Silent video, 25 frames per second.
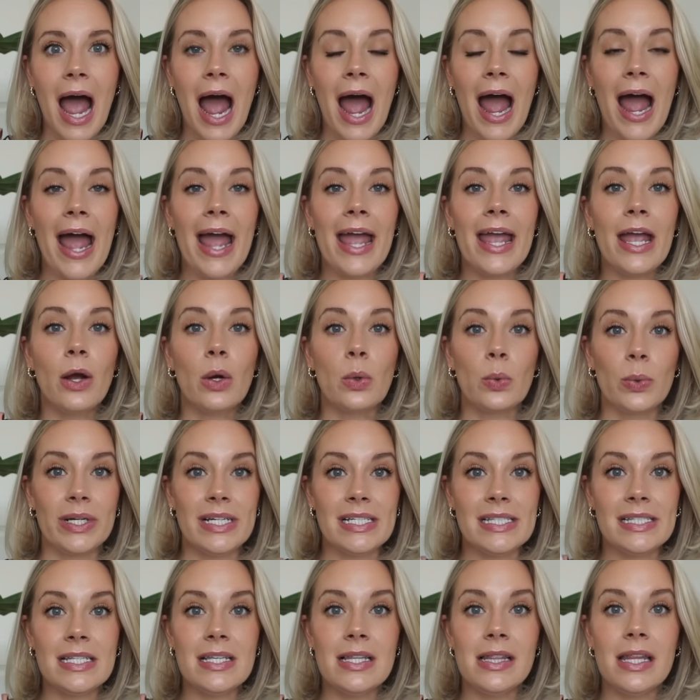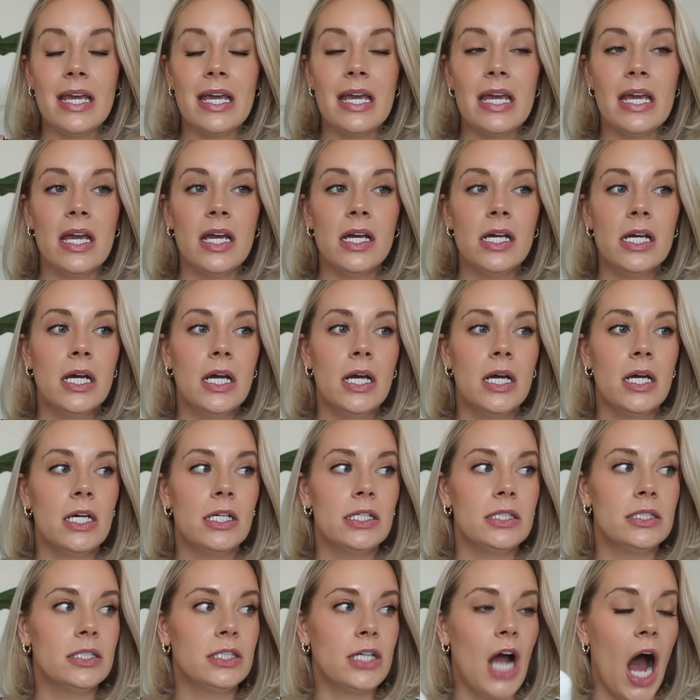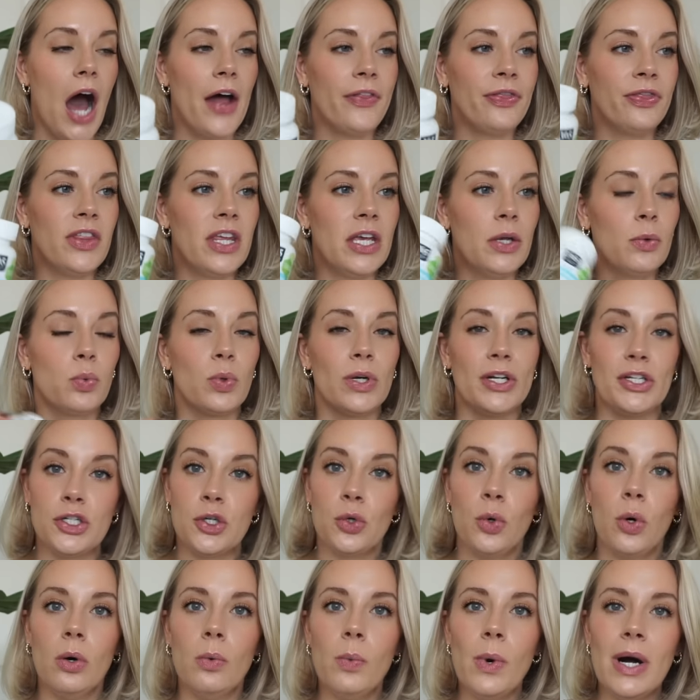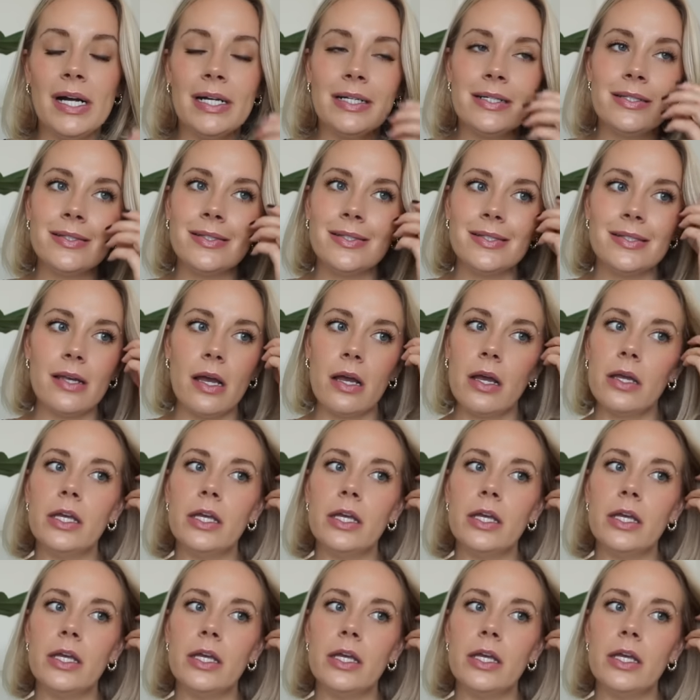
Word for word: I recently got the Ritual ones.